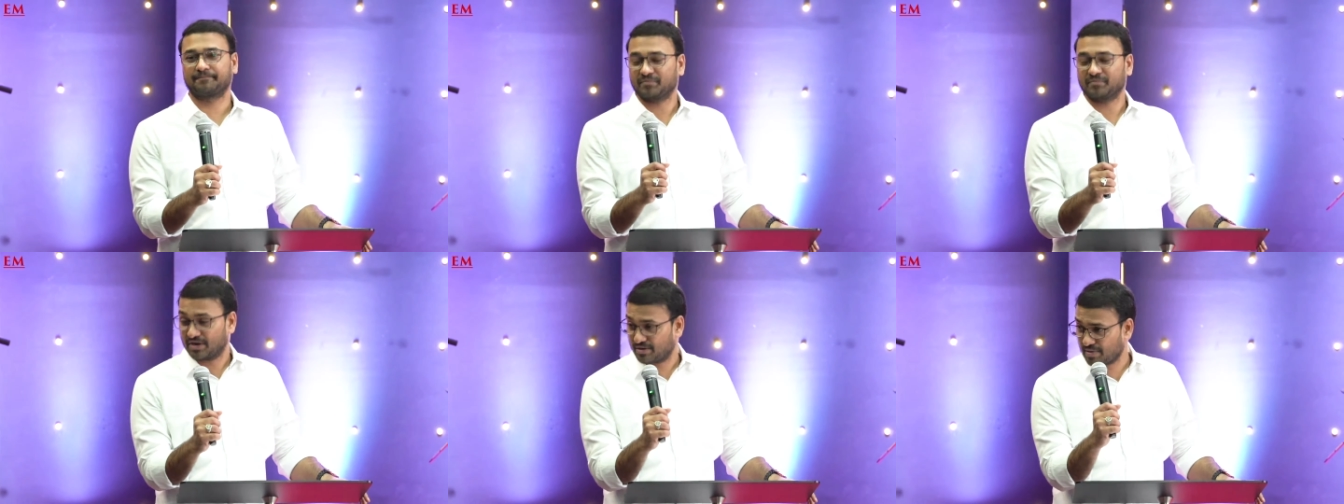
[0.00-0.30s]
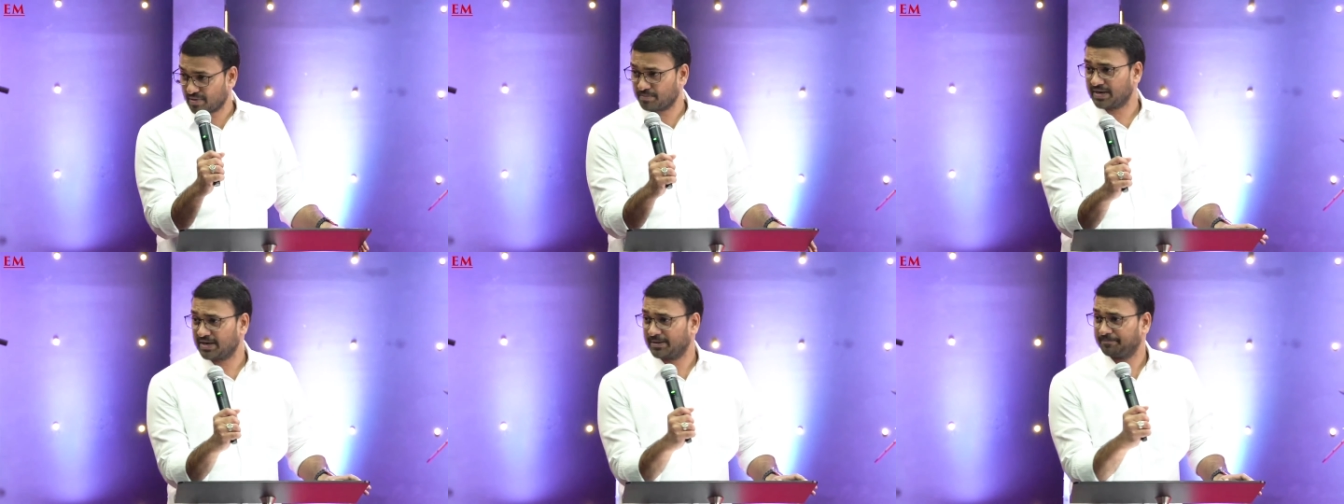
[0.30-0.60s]

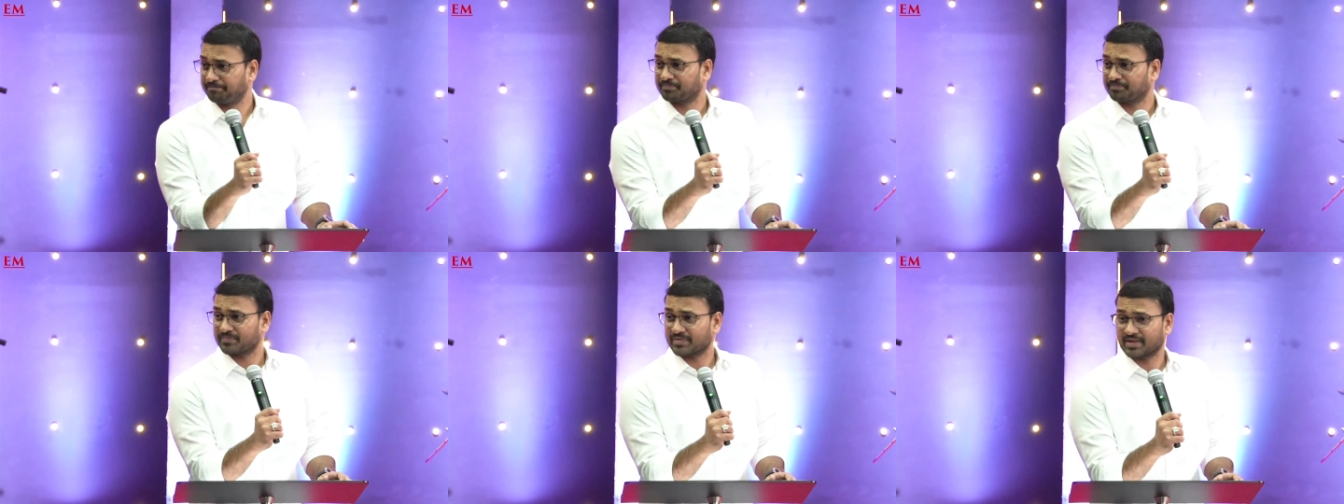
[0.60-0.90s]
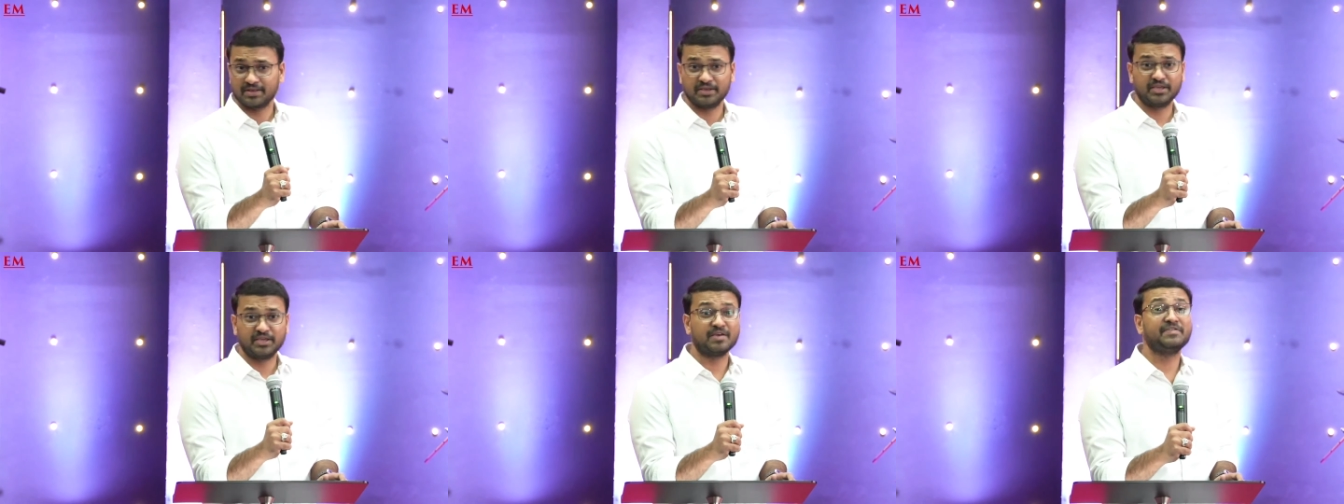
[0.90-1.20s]
Remember,
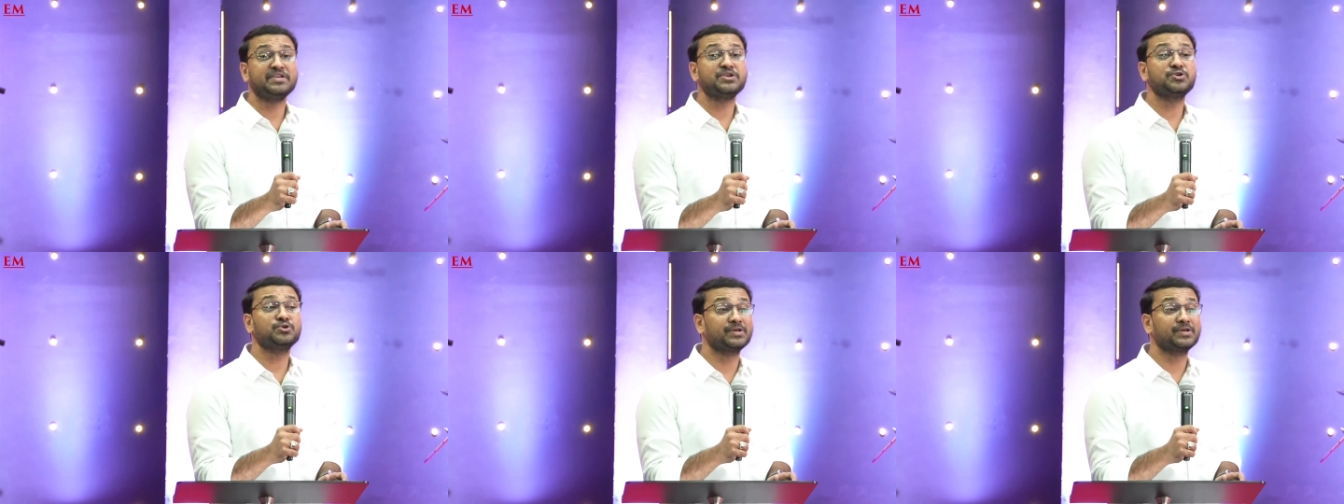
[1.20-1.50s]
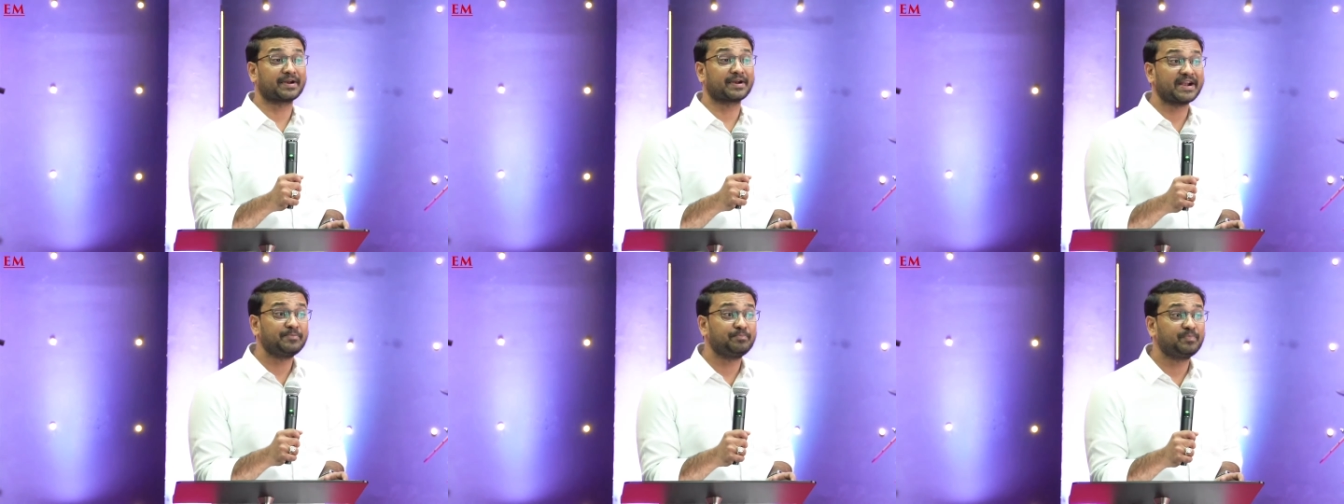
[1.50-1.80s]
giving you the
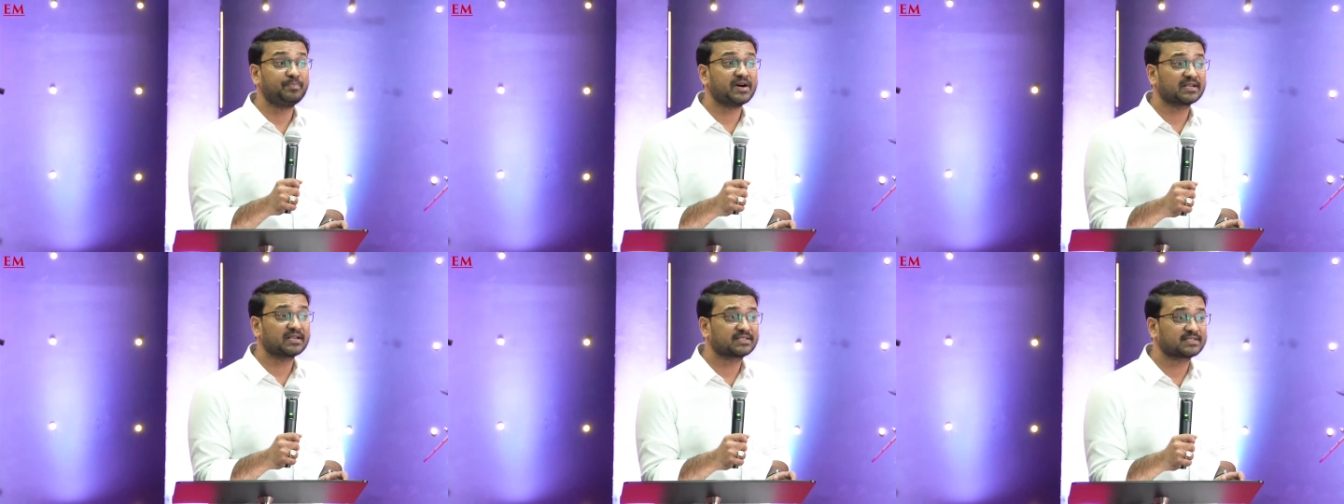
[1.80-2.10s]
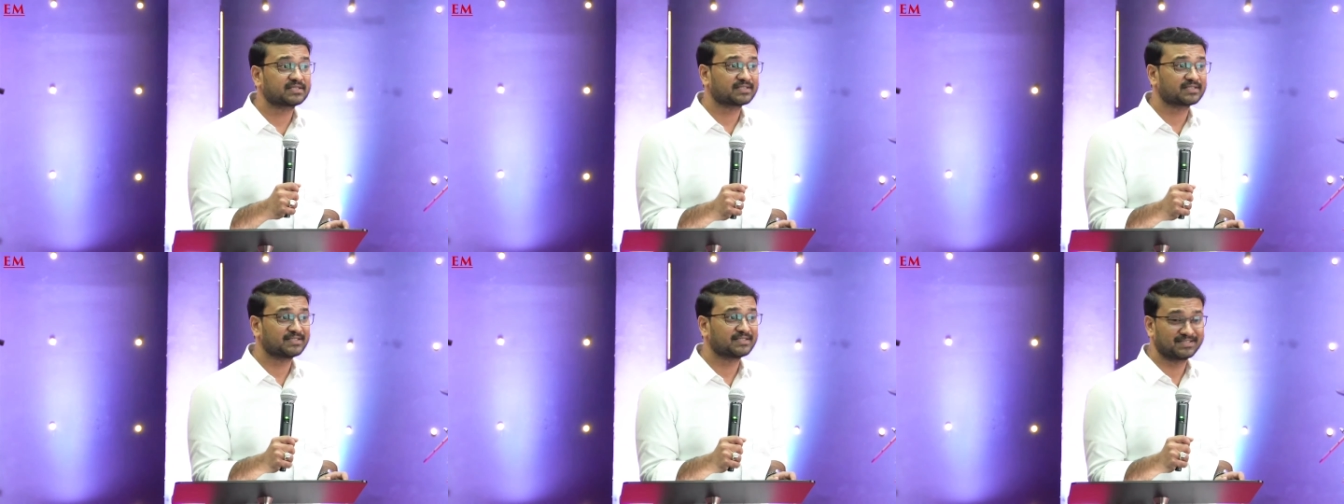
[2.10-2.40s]
right
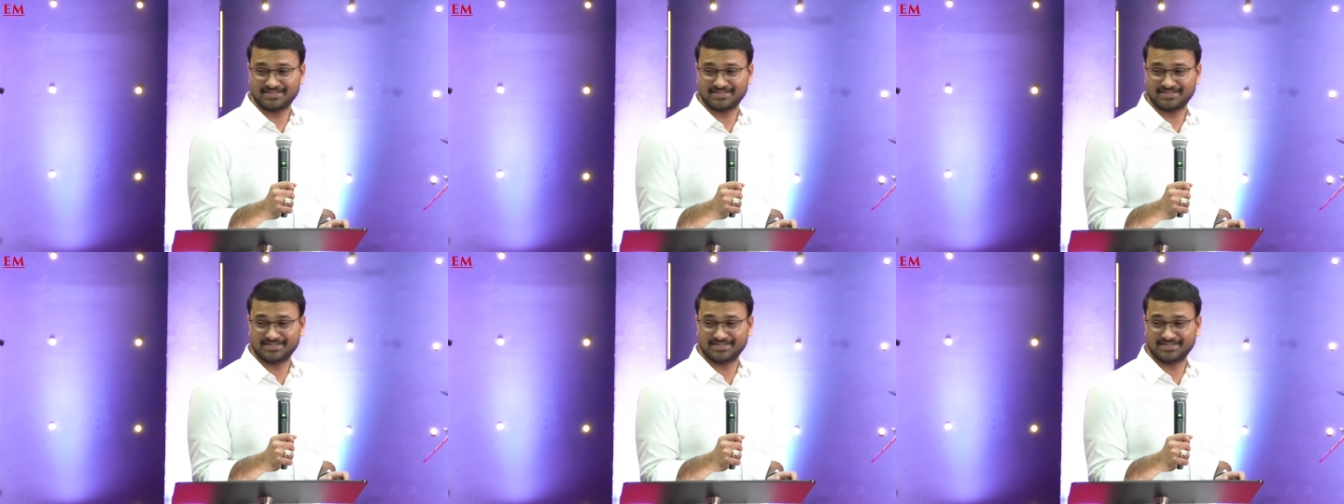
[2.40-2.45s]
perks.